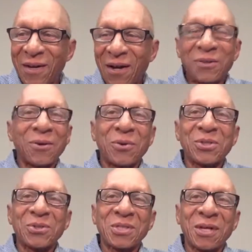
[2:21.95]
I don't know what
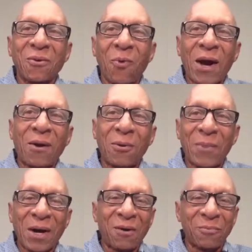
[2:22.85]
you're saying wow
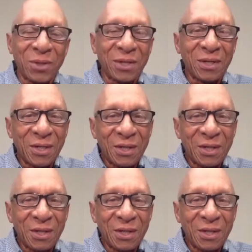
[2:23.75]
about, but